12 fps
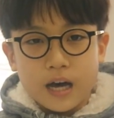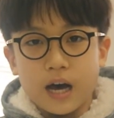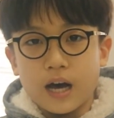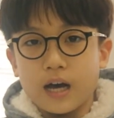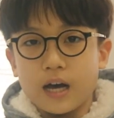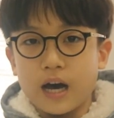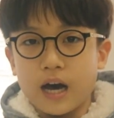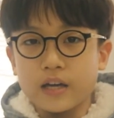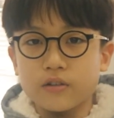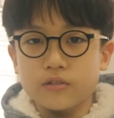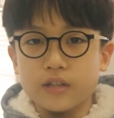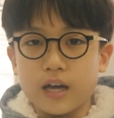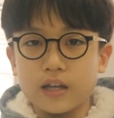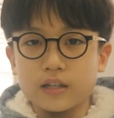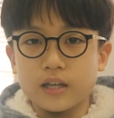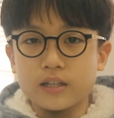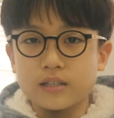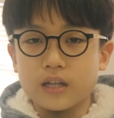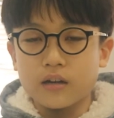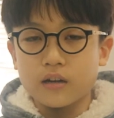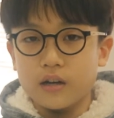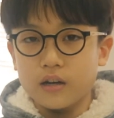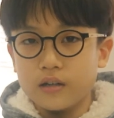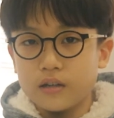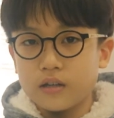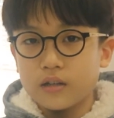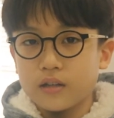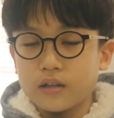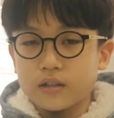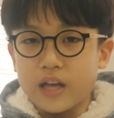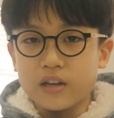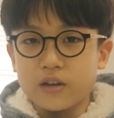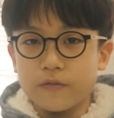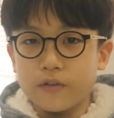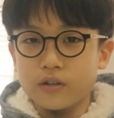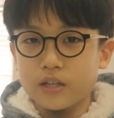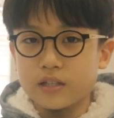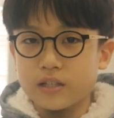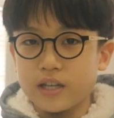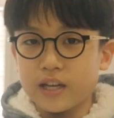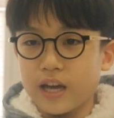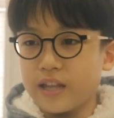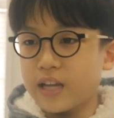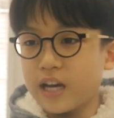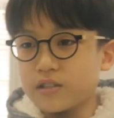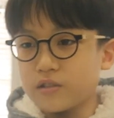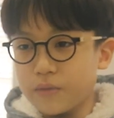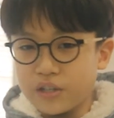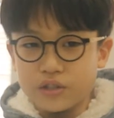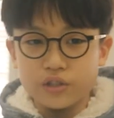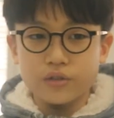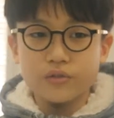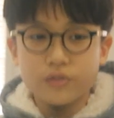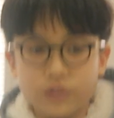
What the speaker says: I'm good at is soccer. Thank you for listening and nice to meet you.